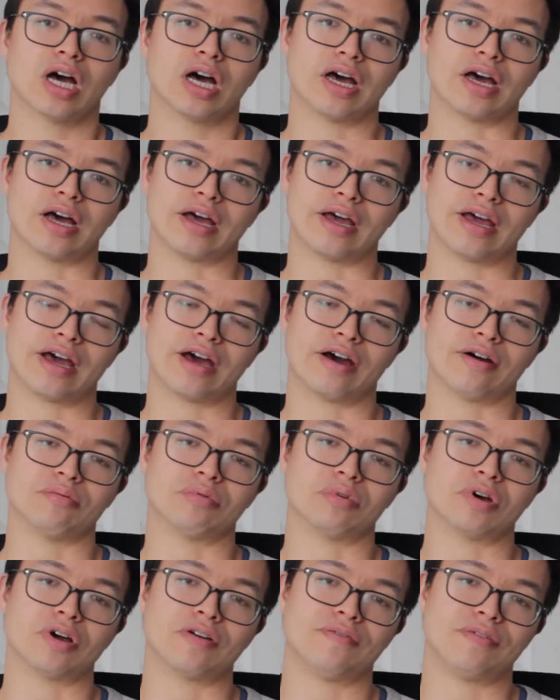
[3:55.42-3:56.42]
have
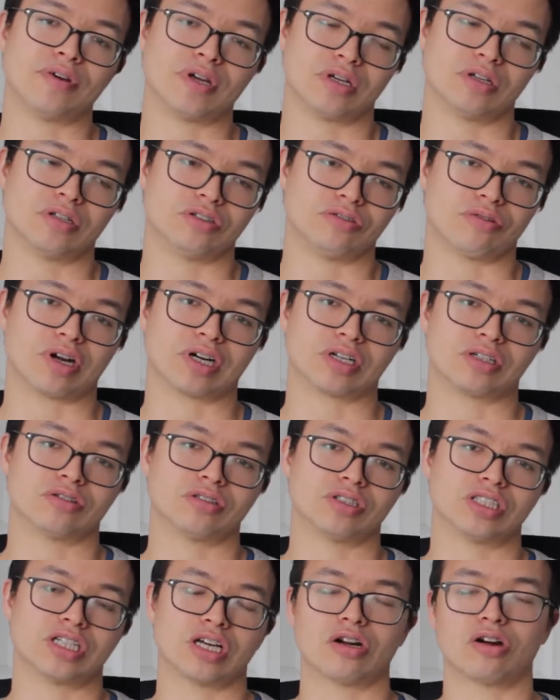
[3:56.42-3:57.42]

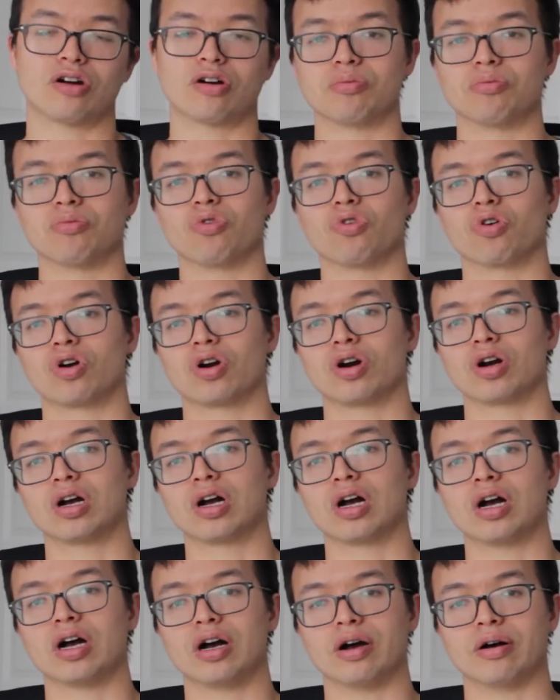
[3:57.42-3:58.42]
directors that are more,
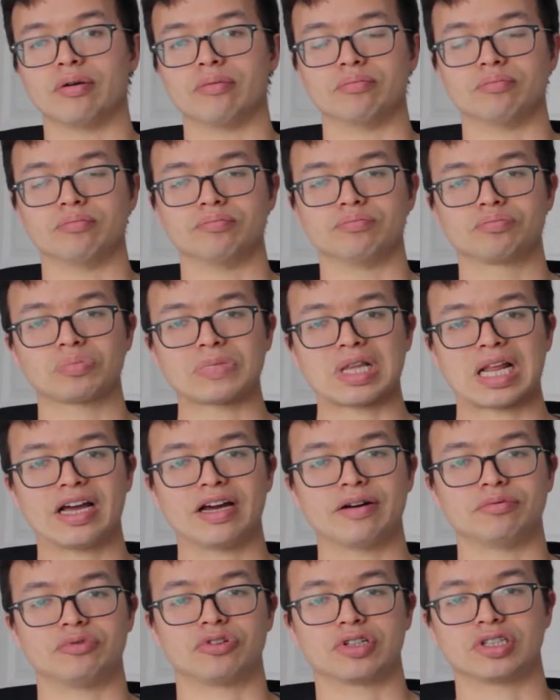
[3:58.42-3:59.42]

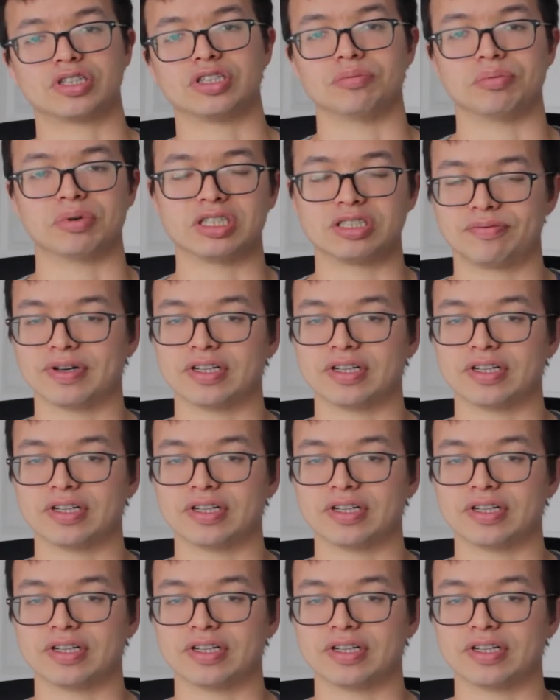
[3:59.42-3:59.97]
have directed a bunch of